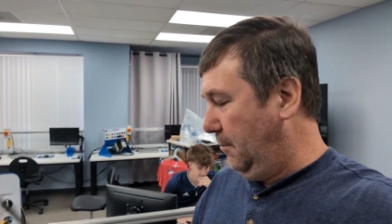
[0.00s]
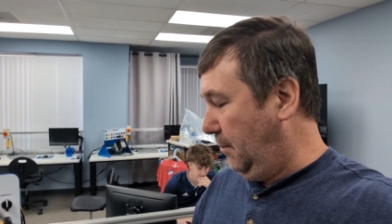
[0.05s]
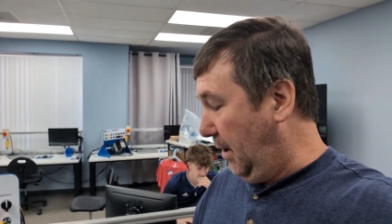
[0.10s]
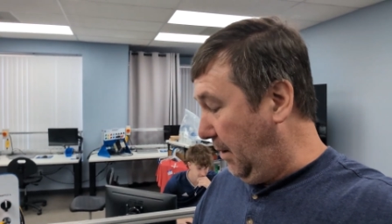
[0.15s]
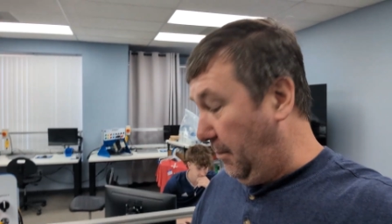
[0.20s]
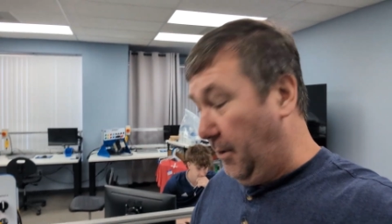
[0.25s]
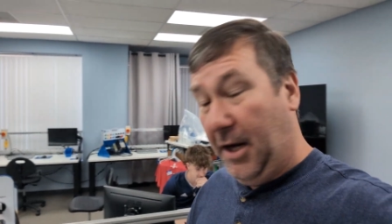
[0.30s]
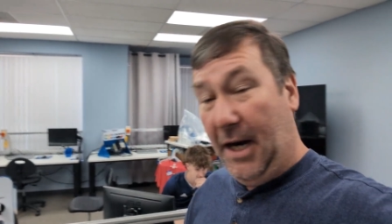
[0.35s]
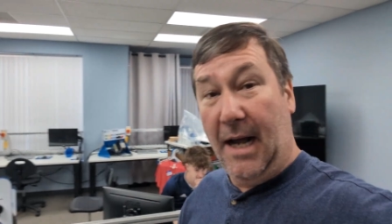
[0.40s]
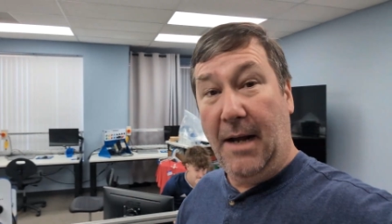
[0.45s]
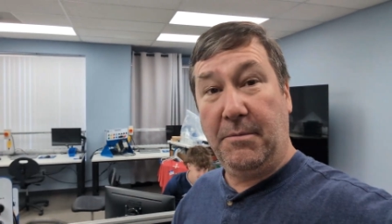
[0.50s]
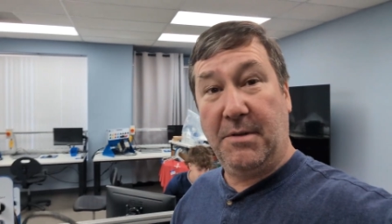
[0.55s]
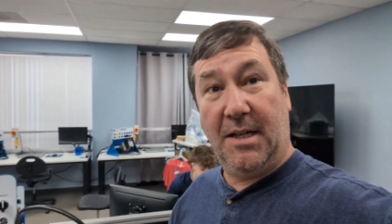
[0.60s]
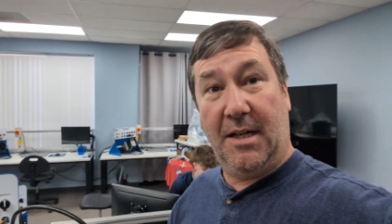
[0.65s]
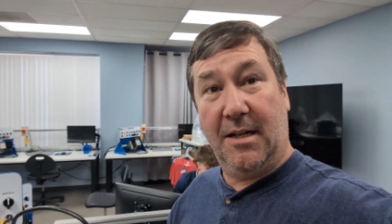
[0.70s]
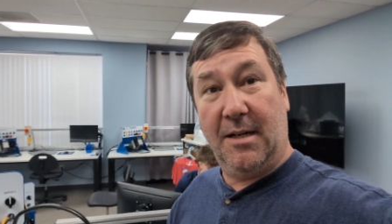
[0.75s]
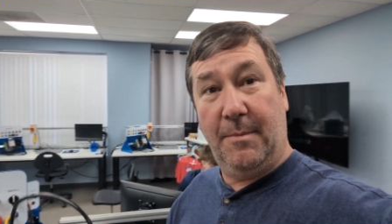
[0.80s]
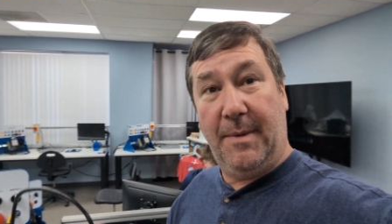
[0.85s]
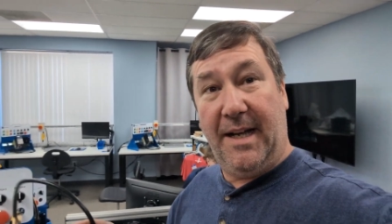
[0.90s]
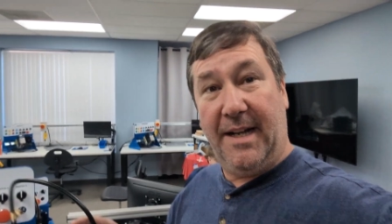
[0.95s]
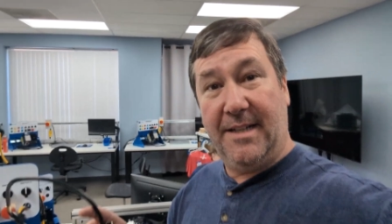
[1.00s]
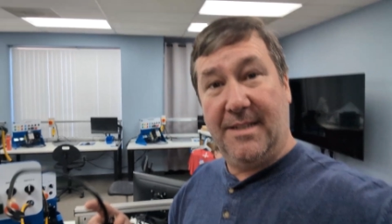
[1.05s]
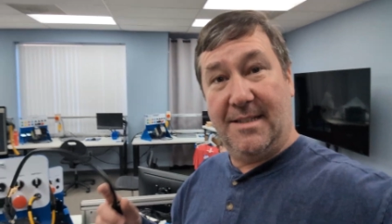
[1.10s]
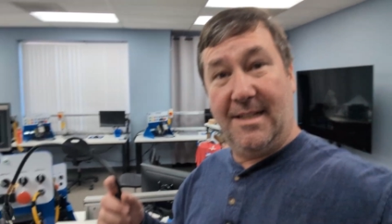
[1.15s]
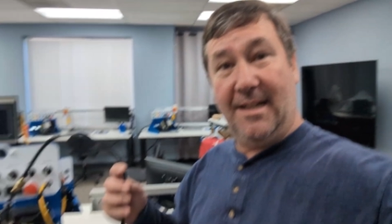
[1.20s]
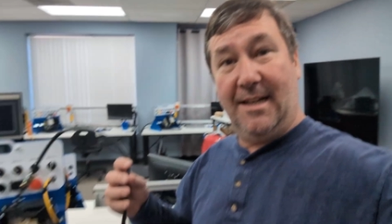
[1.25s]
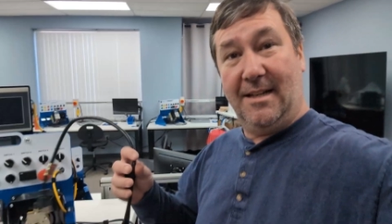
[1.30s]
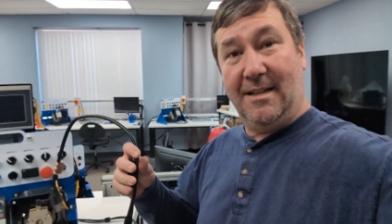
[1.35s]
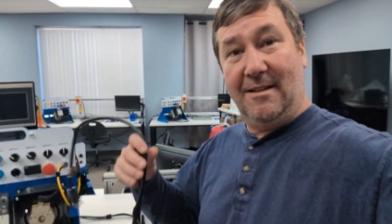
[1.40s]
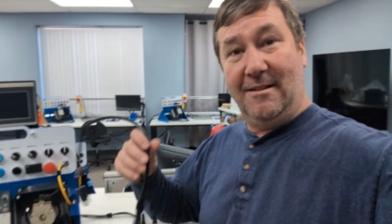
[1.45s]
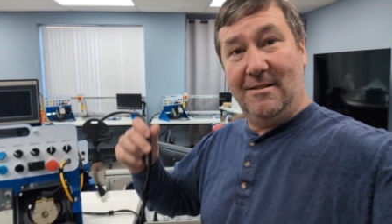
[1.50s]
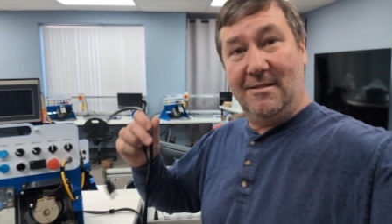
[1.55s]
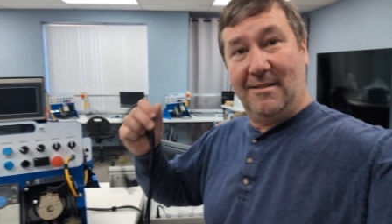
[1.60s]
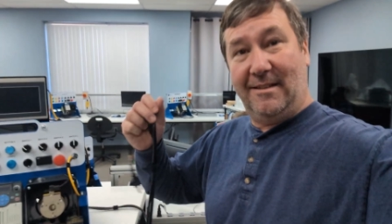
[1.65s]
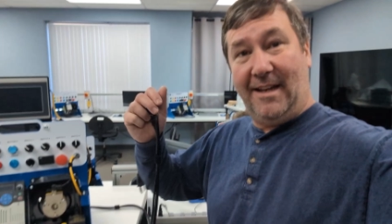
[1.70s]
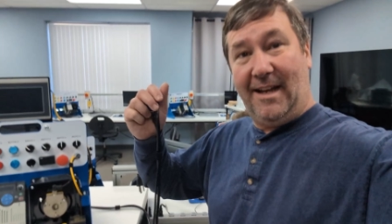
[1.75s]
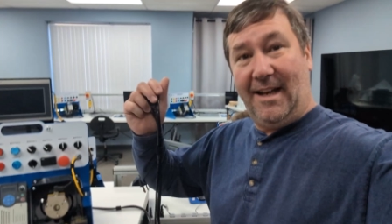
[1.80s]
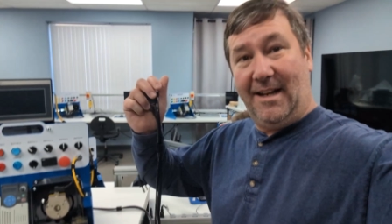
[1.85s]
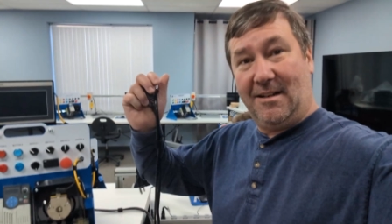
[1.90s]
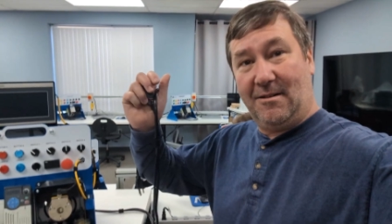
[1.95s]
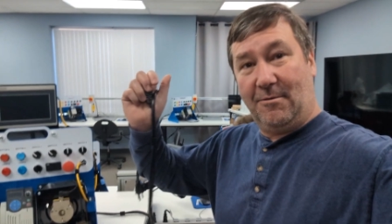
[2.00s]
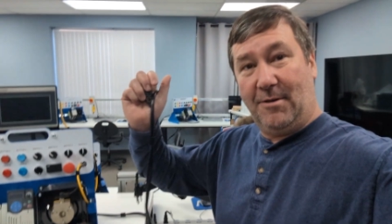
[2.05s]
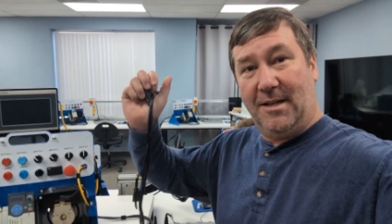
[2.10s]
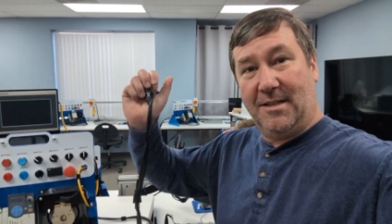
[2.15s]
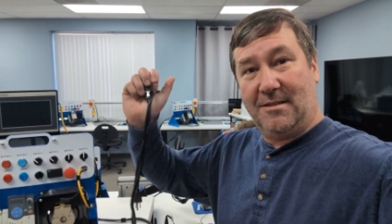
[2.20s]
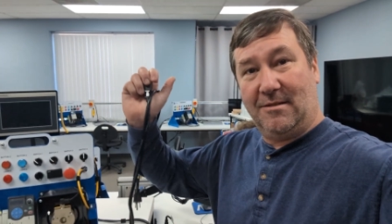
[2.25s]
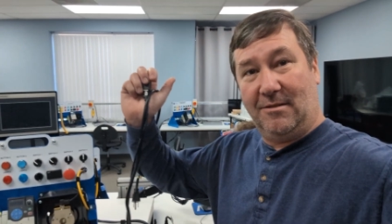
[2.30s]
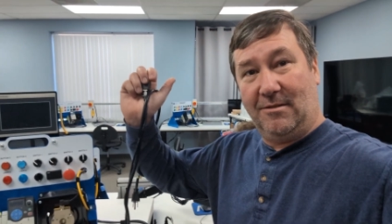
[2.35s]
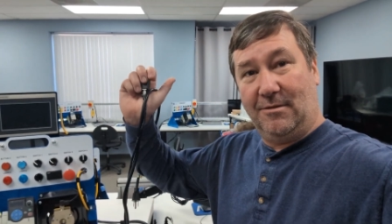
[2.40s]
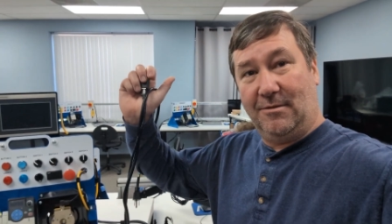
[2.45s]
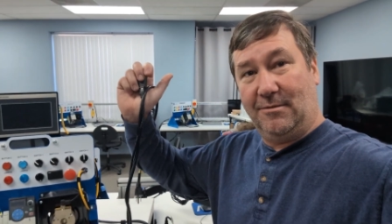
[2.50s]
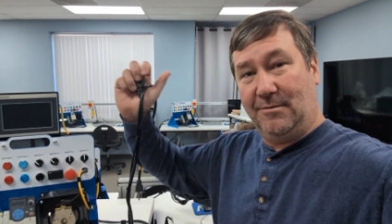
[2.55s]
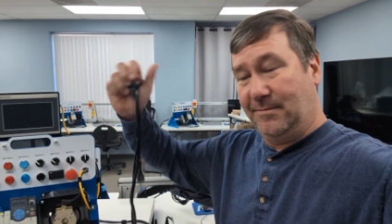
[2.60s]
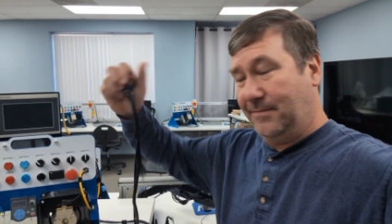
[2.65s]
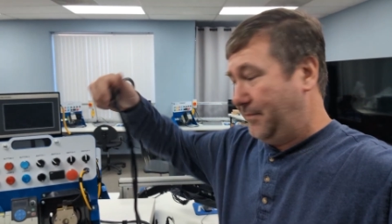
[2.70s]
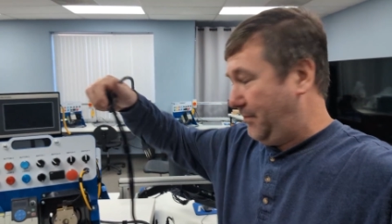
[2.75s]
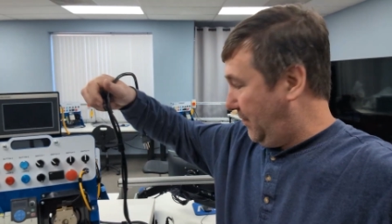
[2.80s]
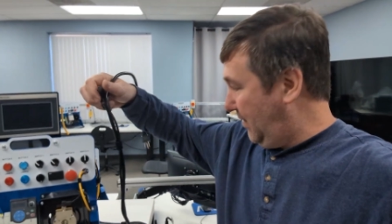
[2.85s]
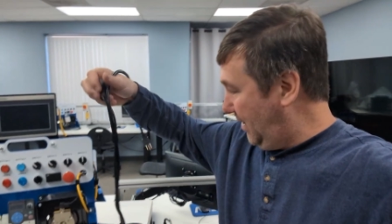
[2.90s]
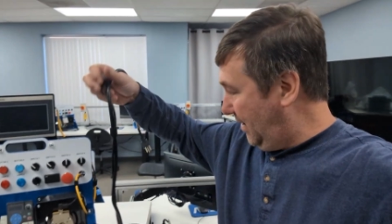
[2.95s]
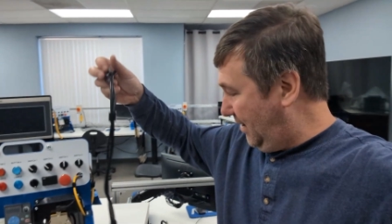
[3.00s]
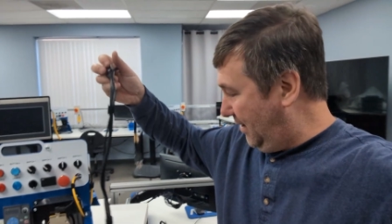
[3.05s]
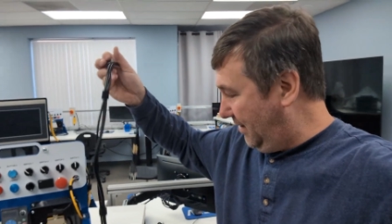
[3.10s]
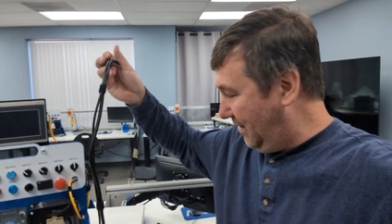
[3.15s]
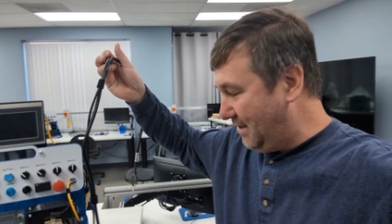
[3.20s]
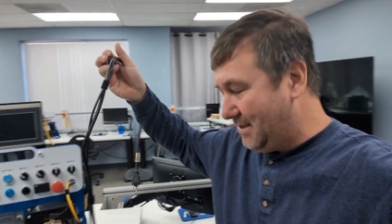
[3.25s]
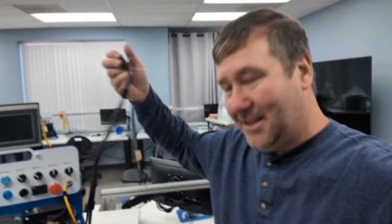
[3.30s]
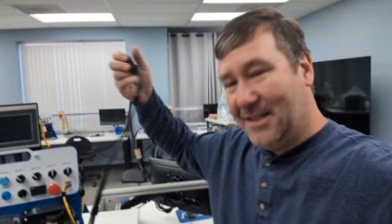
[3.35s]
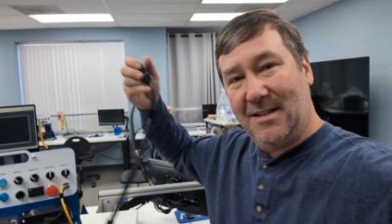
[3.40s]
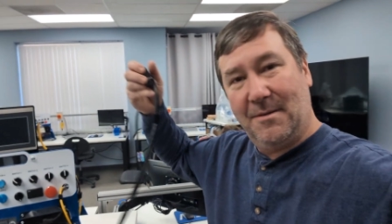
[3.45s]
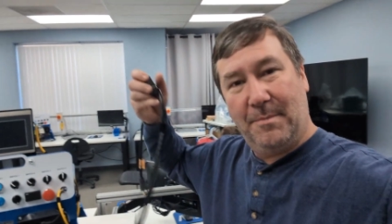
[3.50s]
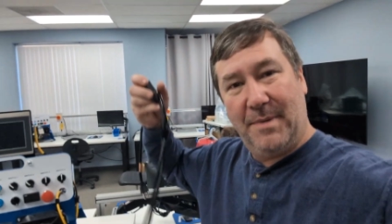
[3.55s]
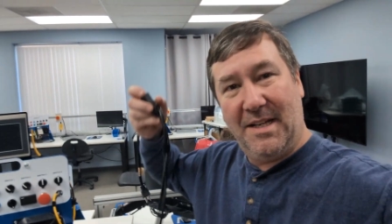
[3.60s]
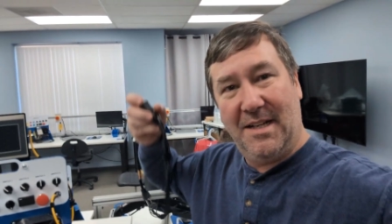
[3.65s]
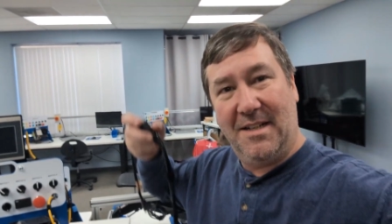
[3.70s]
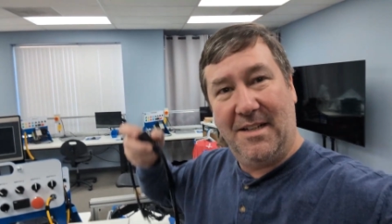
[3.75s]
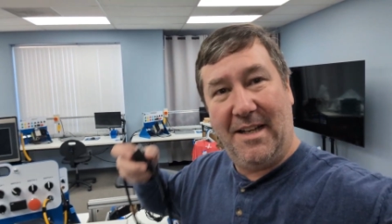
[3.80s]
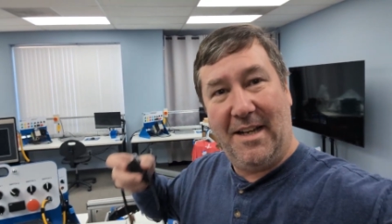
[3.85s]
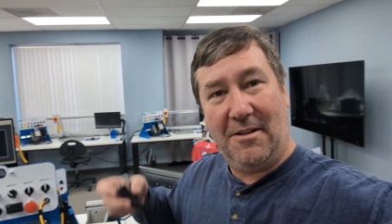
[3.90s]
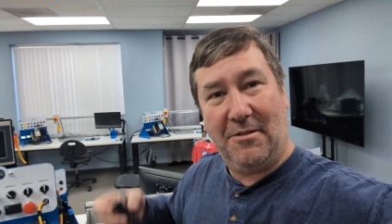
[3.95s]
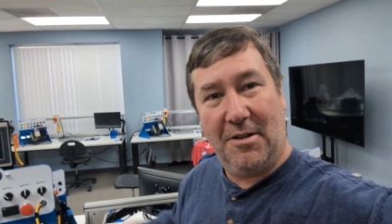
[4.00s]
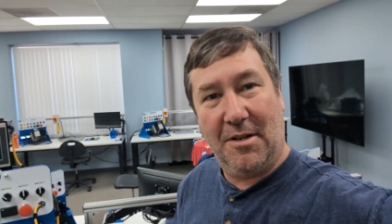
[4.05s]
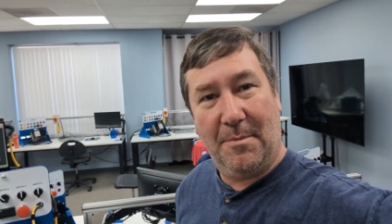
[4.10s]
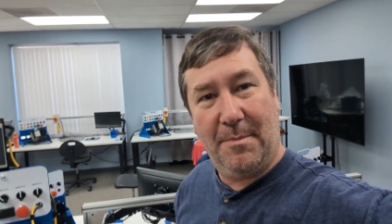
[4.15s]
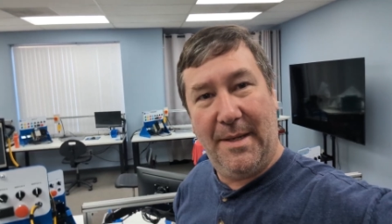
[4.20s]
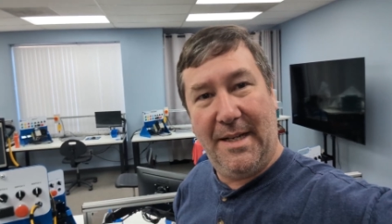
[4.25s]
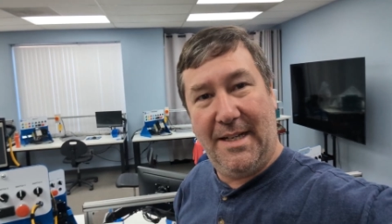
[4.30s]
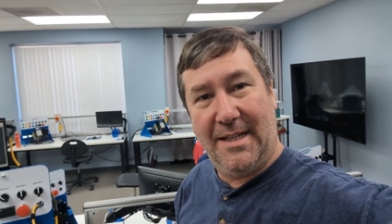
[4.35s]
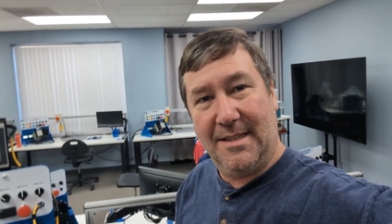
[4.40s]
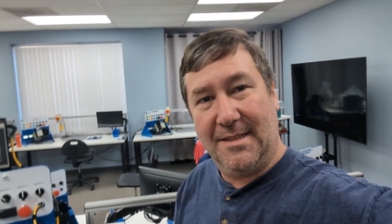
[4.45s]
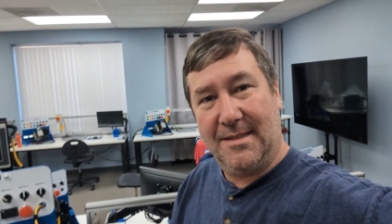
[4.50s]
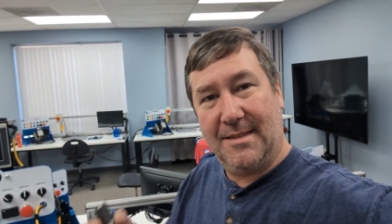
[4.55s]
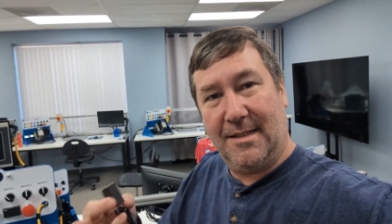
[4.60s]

But what I'm talking about is yeah, usually I have to wrestle. You know, these end up being a tangled up mess.